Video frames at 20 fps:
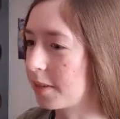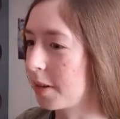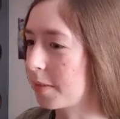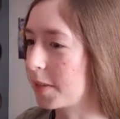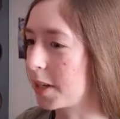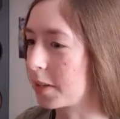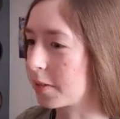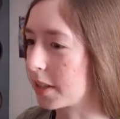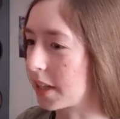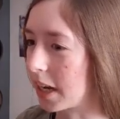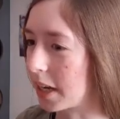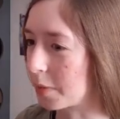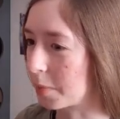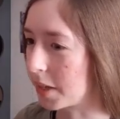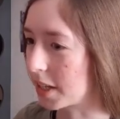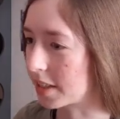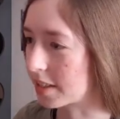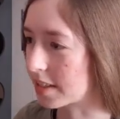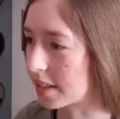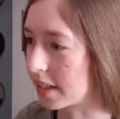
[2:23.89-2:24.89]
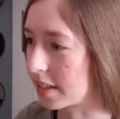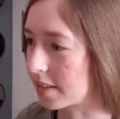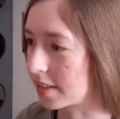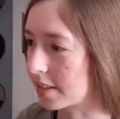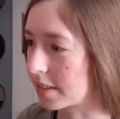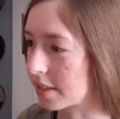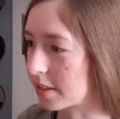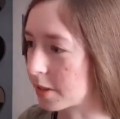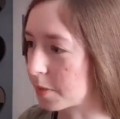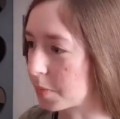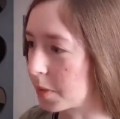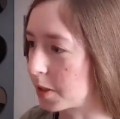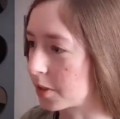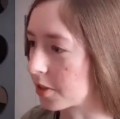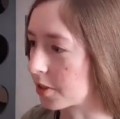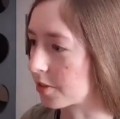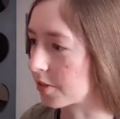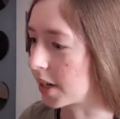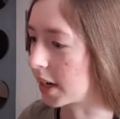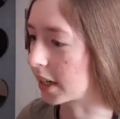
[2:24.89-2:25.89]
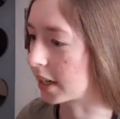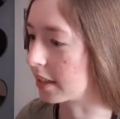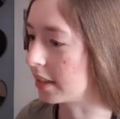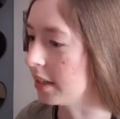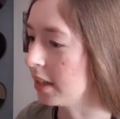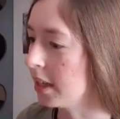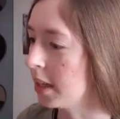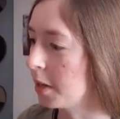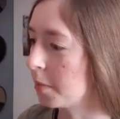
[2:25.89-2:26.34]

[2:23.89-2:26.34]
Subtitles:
I mean, it kind of makes sense. This is a smaller dragon.